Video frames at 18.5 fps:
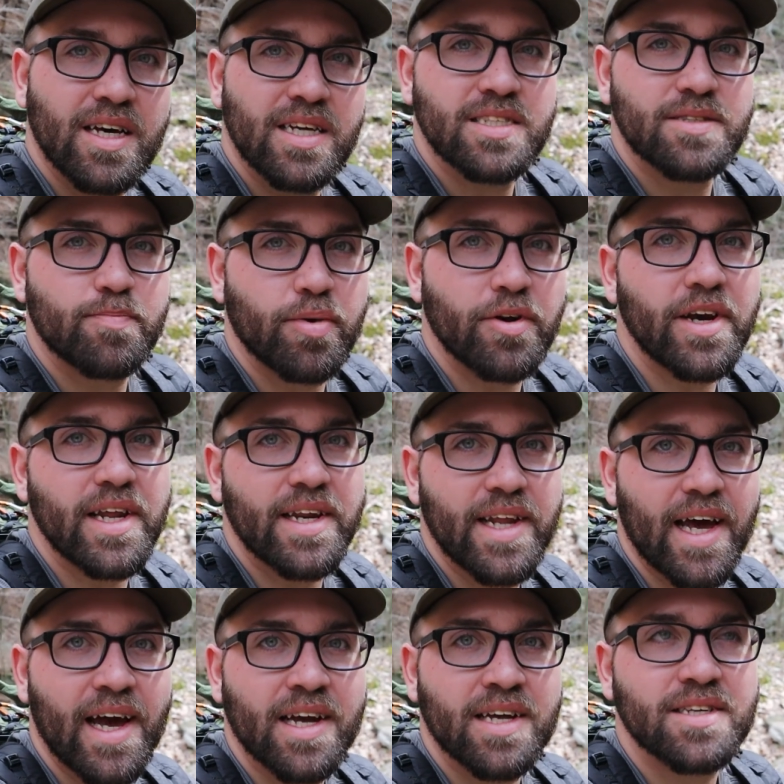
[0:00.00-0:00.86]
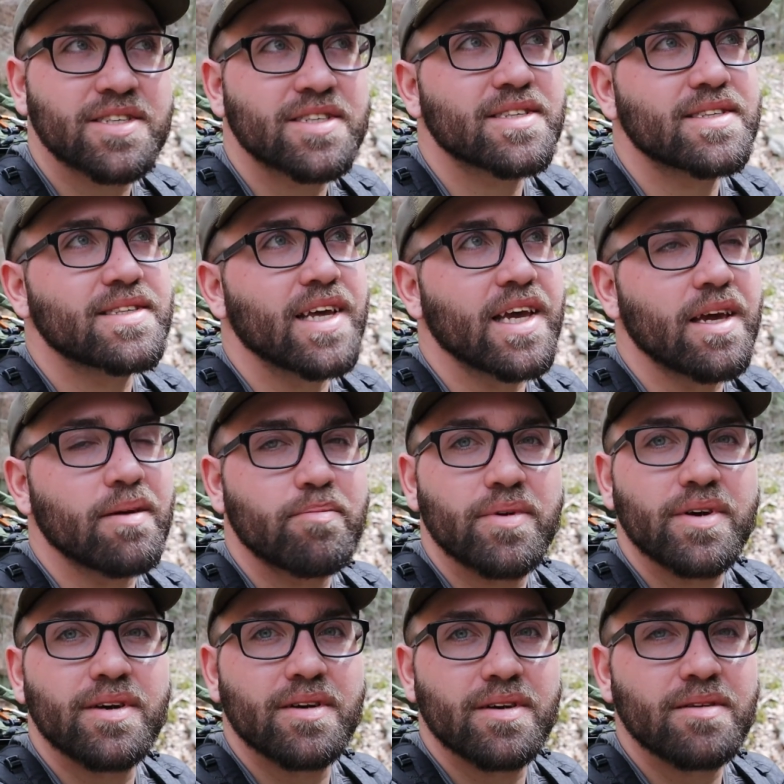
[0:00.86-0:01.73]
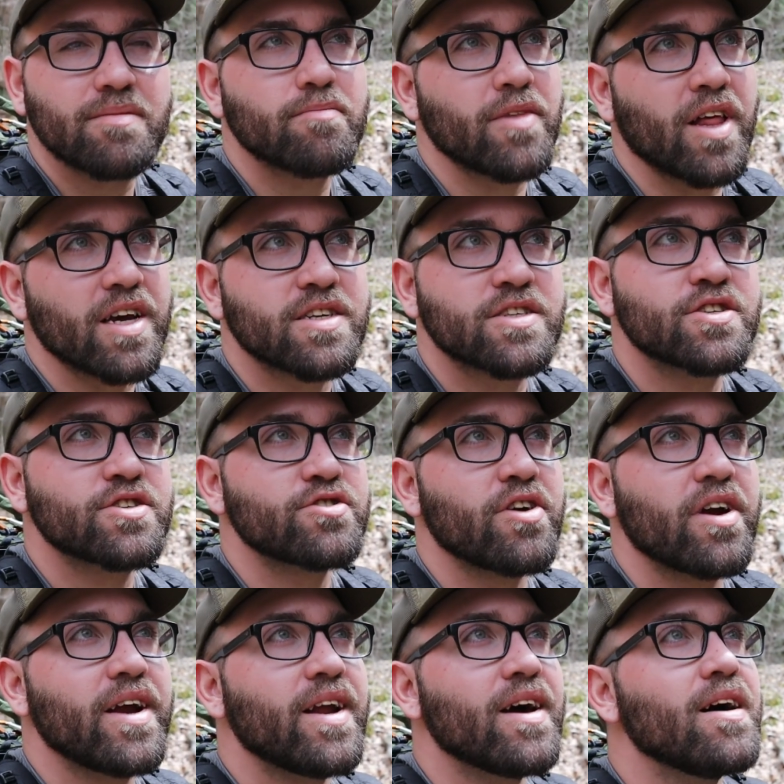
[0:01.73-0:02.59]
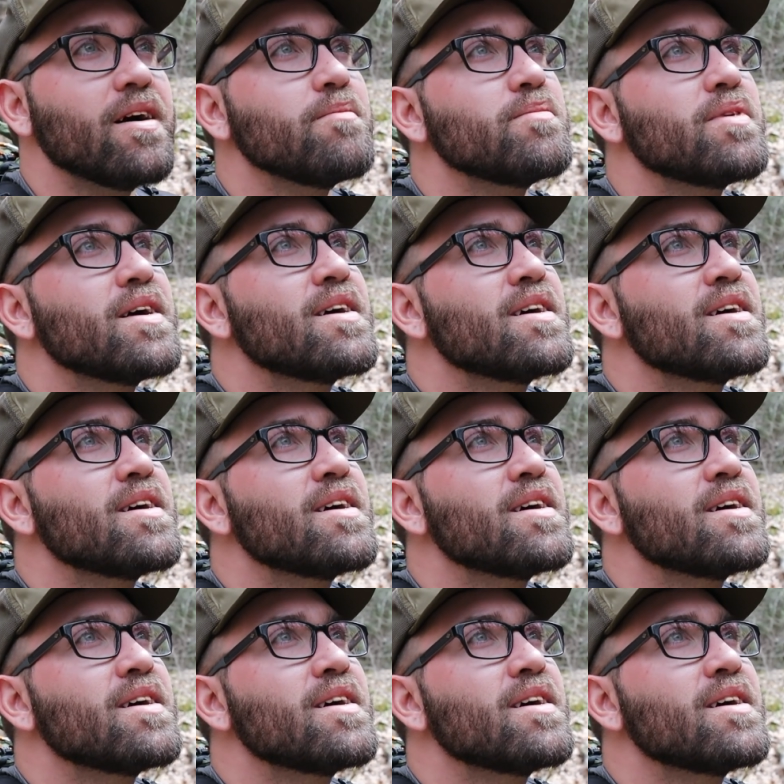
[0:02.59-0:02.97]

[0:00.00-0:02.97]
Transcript: It's pretty dang steep, like straight up.